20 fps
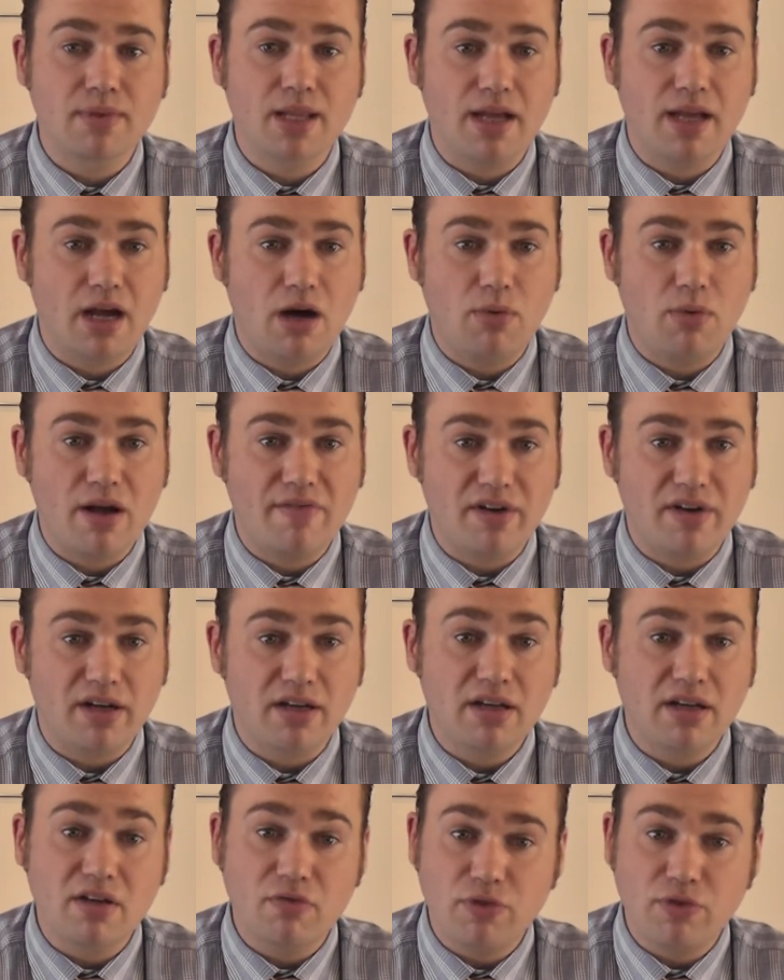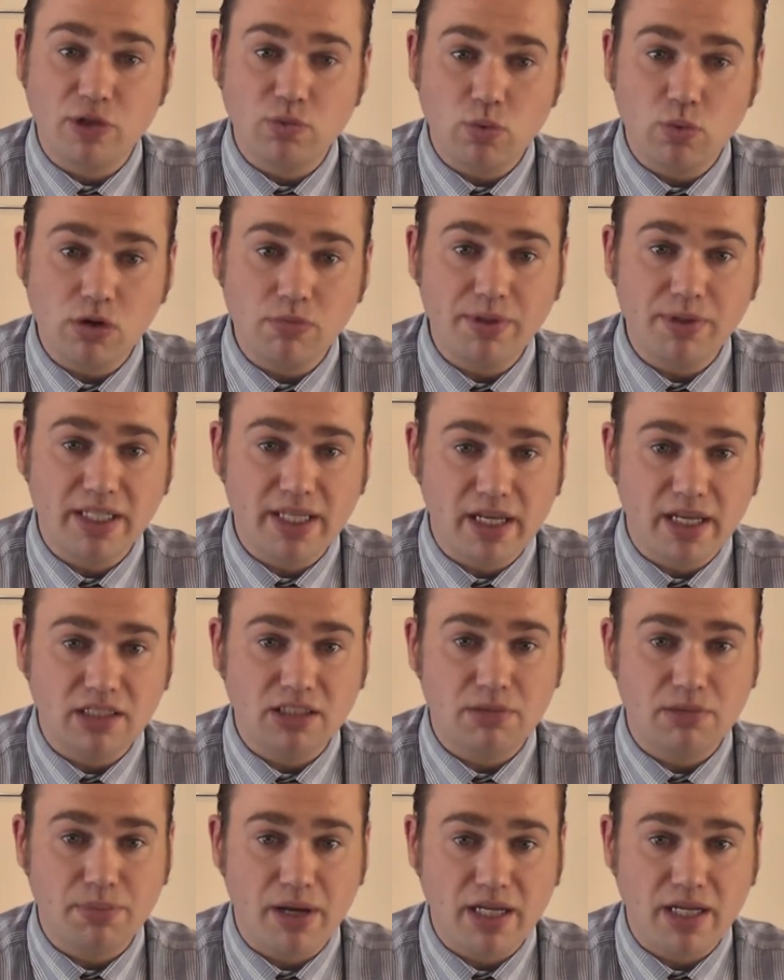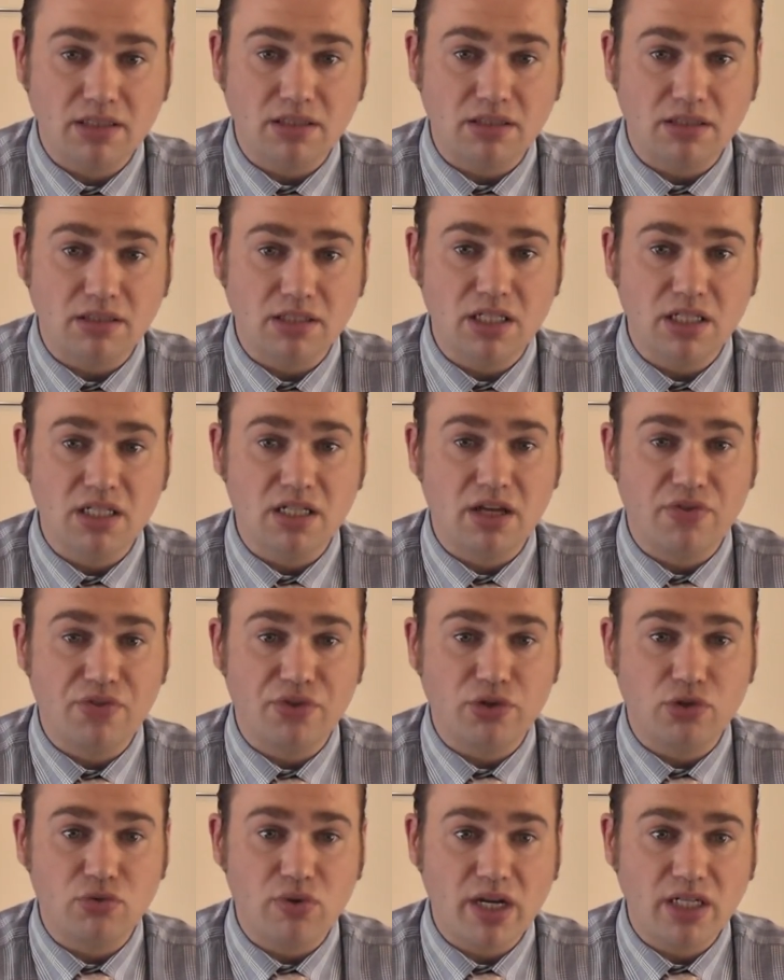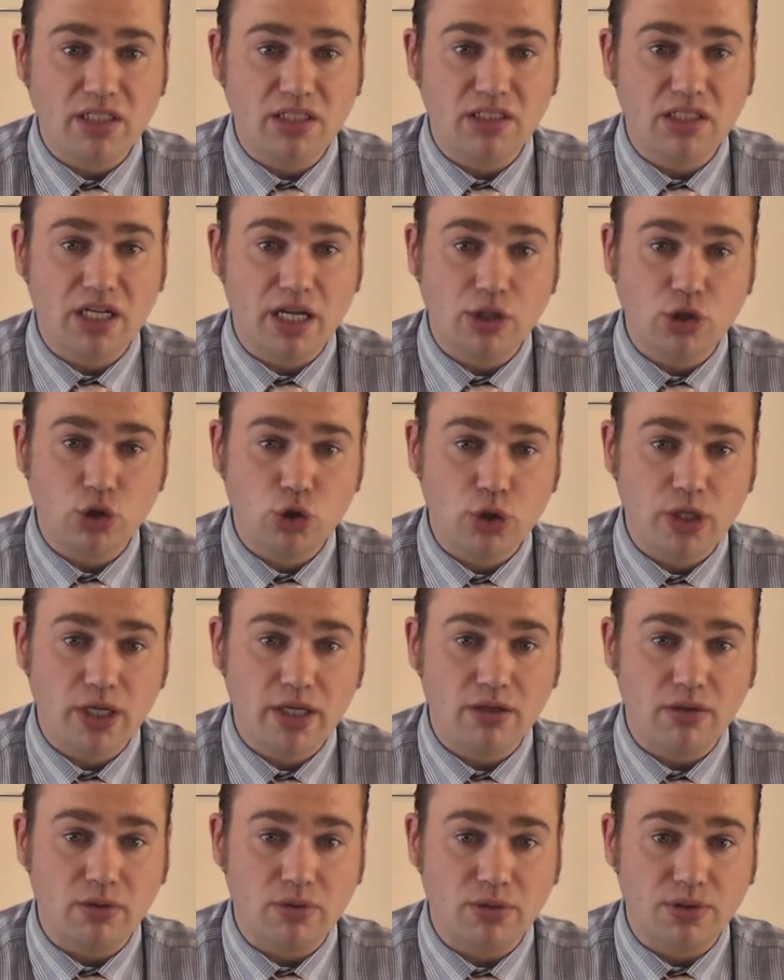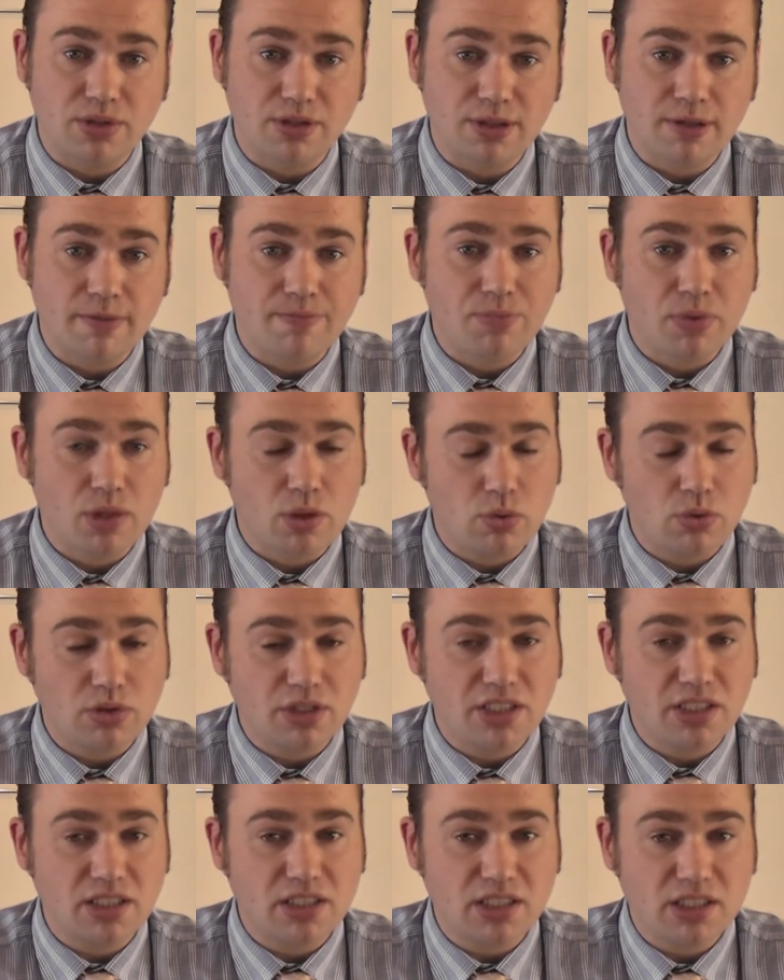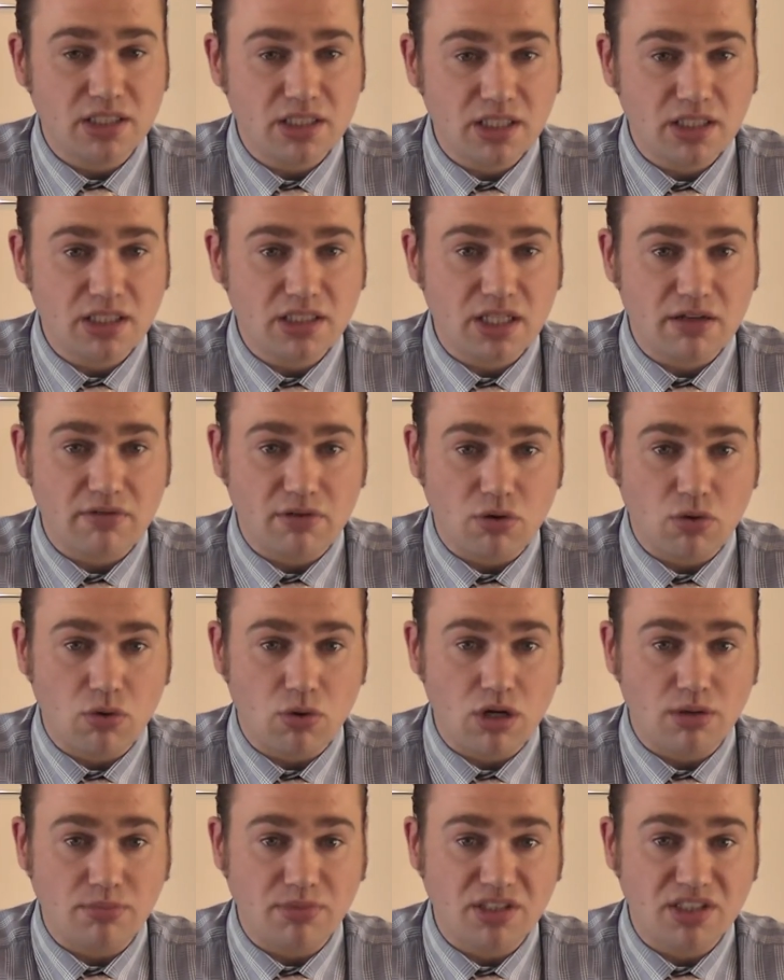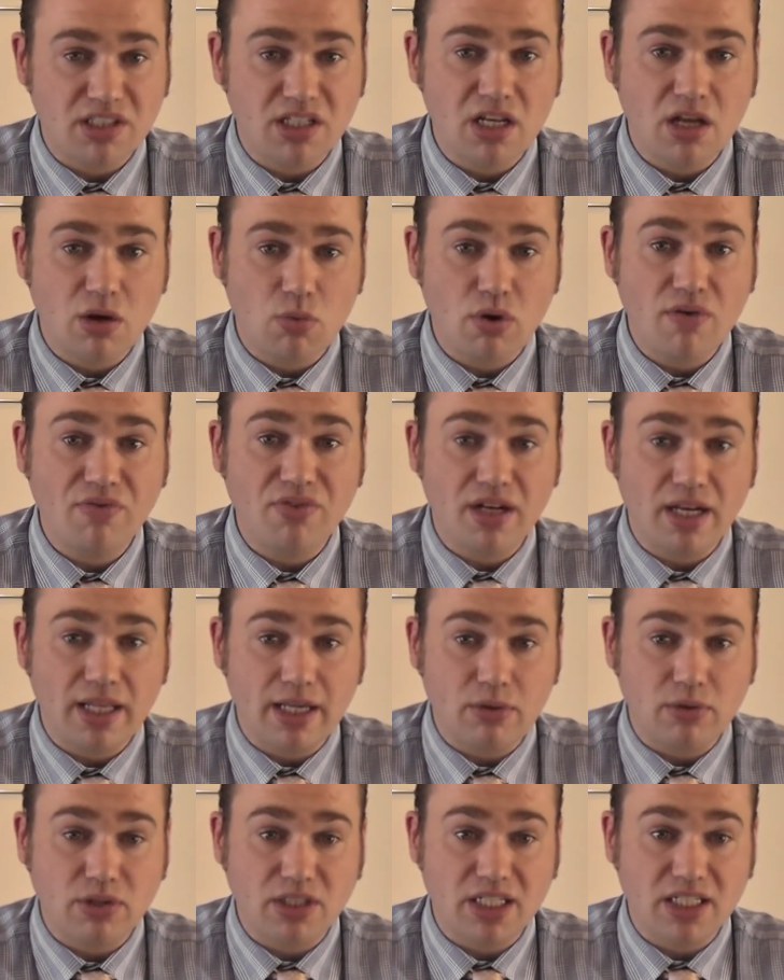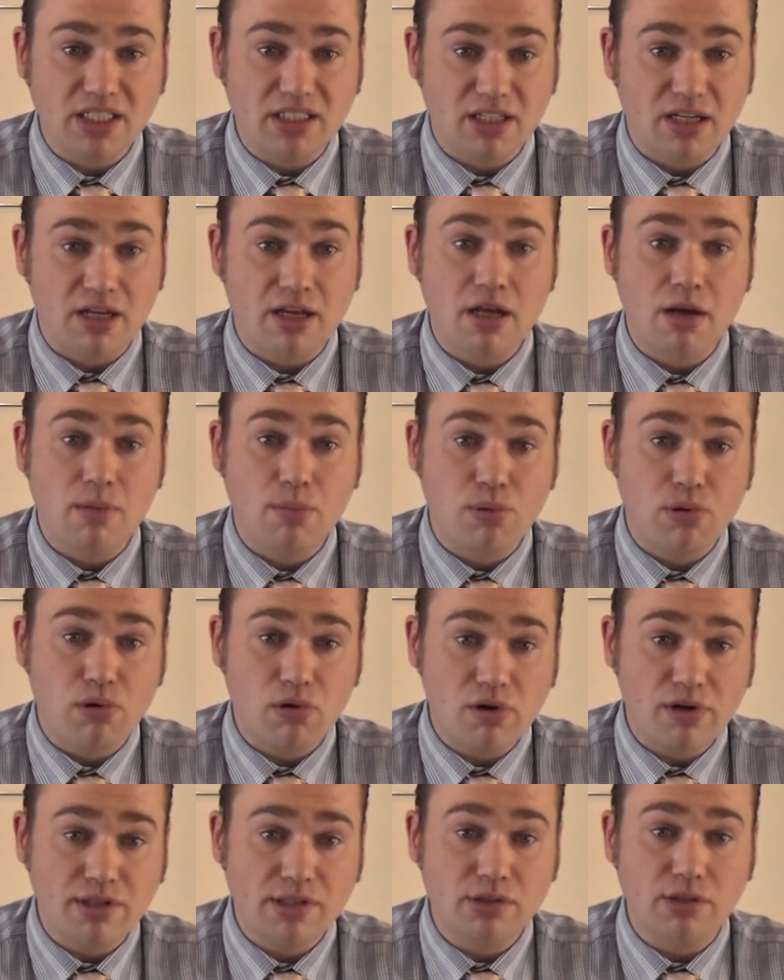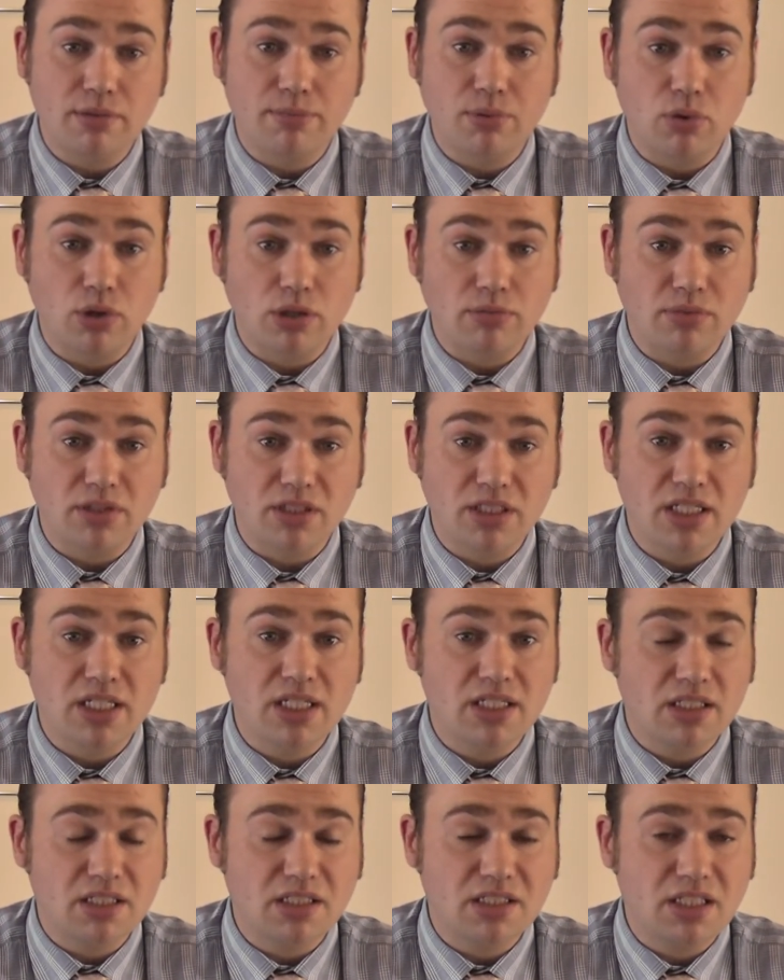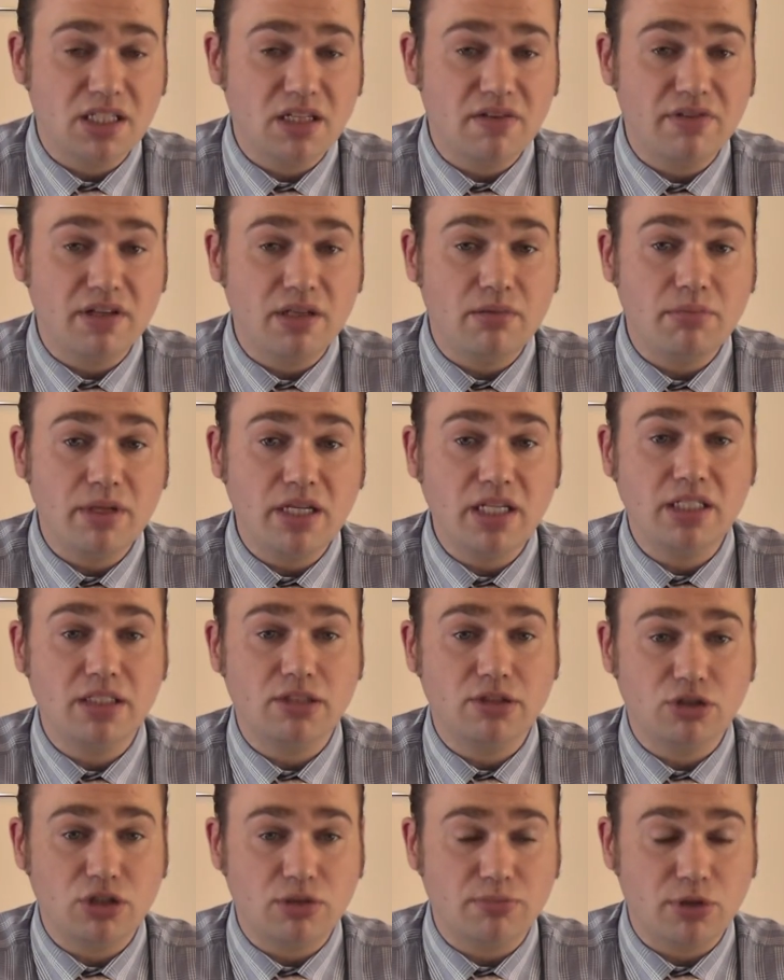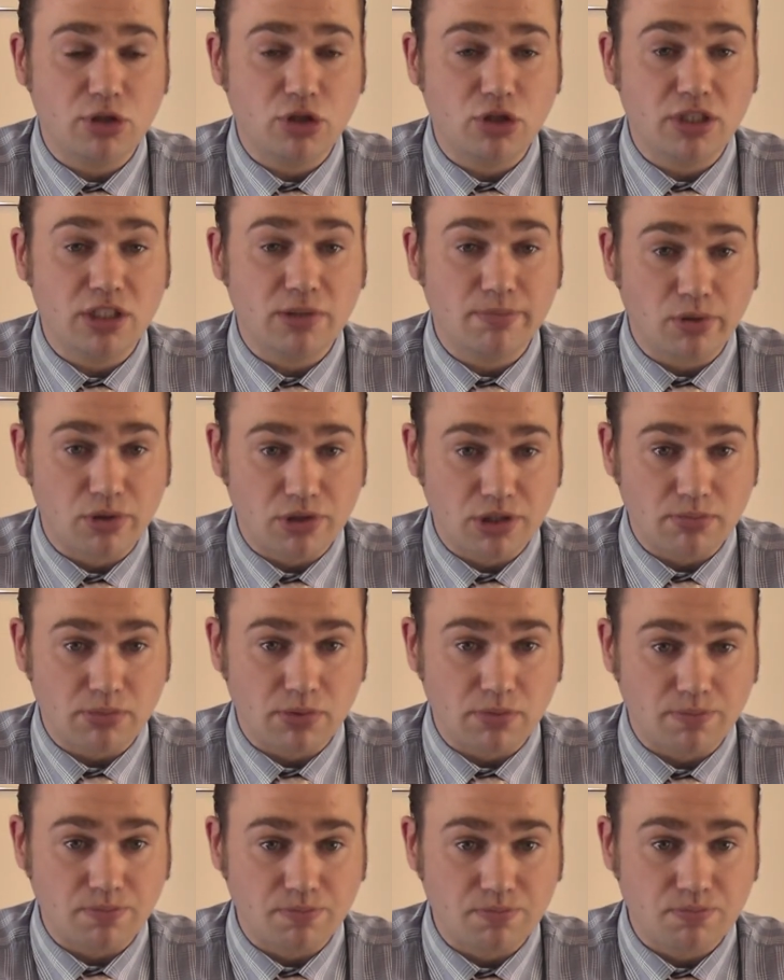However, this will be case dependent and the directors and shareholders will need to discuss their requirements with the liquidator prior to appointment to see if an immediate distribution is possible.